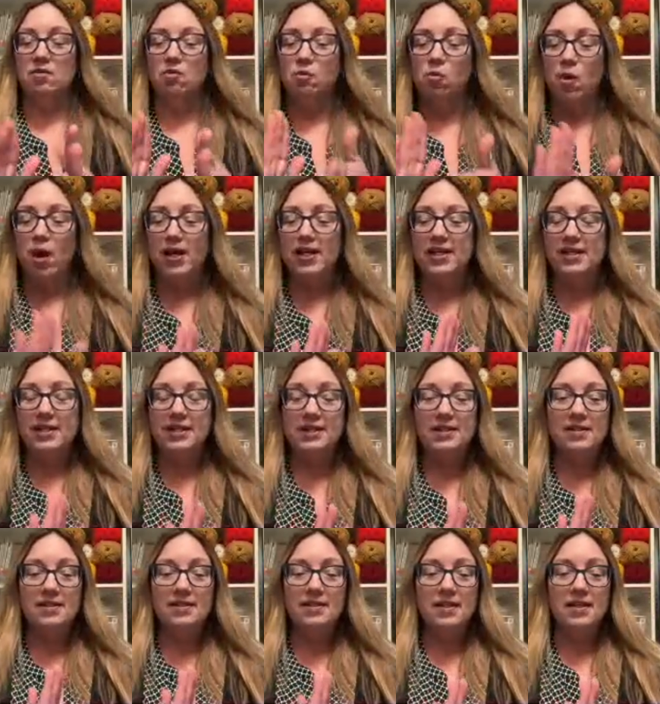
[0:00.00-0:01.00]
"What
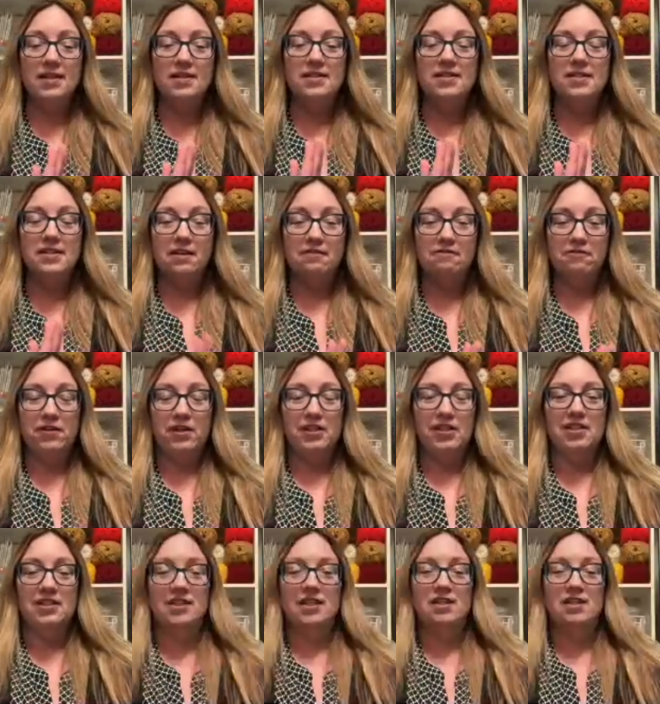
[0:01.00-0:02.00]
is the difference?"